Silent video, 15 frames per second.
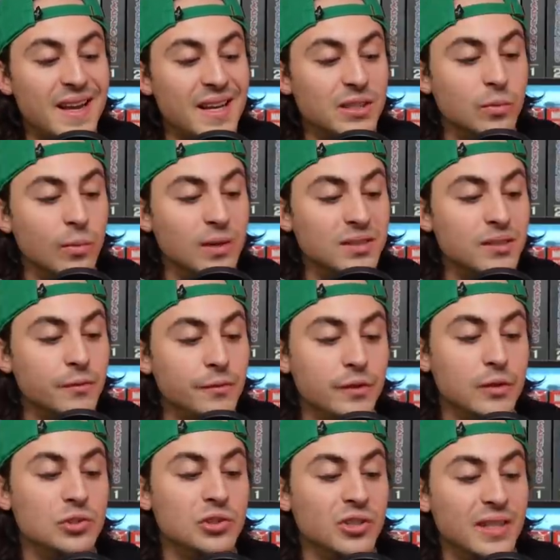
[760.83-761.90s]
is Once in
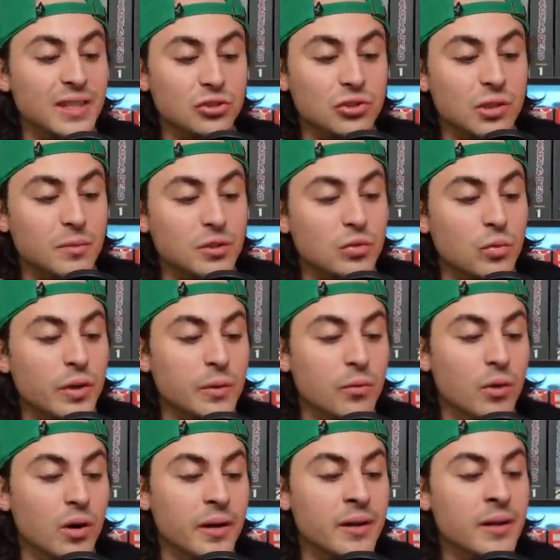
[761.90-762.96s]
Future, issue number
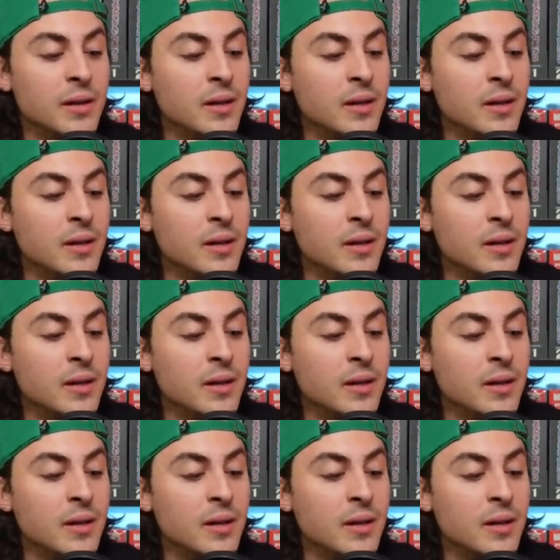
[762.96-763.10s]
21.